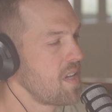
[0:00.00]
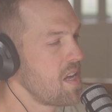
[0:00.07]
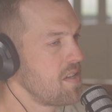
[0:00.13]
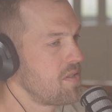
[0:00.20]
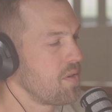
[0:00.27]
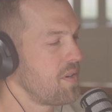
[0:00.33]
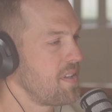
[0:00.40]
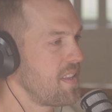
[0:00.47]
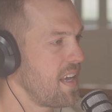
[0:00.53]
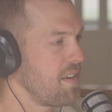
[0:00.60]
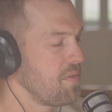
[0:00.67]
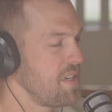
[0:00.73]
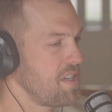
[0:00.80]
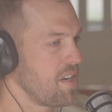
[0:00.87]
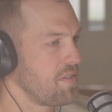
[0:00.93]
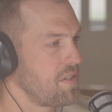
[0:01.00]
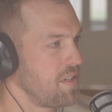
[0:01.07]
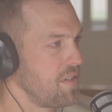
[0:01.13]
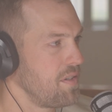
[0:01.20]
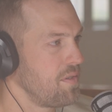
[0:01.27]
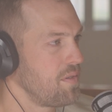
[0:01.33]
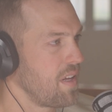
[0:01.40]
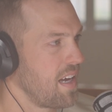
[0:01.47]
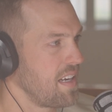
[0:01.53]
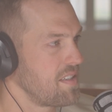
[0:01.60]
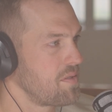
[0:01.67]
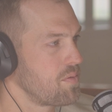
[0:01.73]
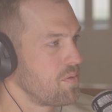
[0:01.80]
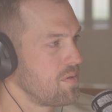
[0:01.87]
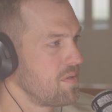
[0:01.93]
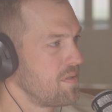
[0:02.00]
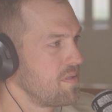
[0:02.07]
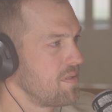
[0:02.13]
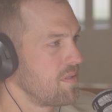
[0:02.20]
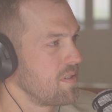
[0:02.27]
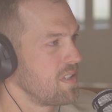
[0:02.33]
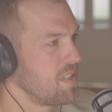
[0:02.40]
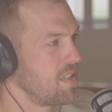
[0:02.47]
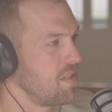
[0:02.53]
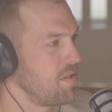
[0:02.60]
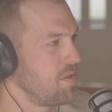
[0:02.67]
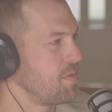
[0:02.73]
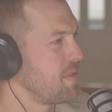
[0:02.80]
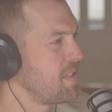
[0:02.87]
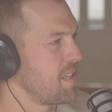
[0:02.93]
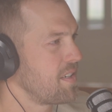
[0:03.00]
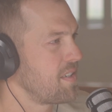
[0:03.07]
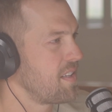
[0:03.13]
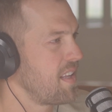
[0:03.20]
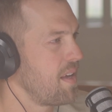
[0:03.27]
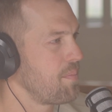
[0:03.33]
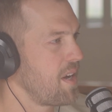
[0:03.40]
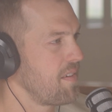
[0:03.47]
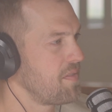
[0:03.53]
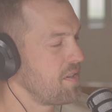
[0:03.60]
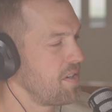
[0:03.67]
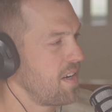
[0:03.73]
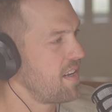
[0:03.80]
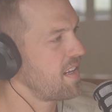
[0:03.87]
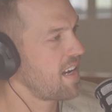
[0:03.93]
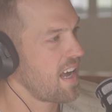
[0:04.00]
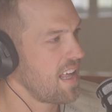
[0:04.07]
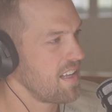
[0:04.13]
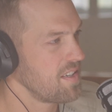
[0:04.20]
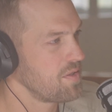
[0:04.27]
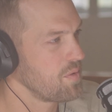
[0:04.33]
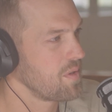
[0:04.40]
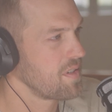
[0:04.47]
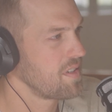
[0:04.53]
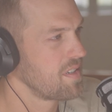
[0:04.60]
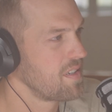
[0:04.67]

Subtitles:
So did they reach out to you, the high school, or did you reach out to them after you did the college one?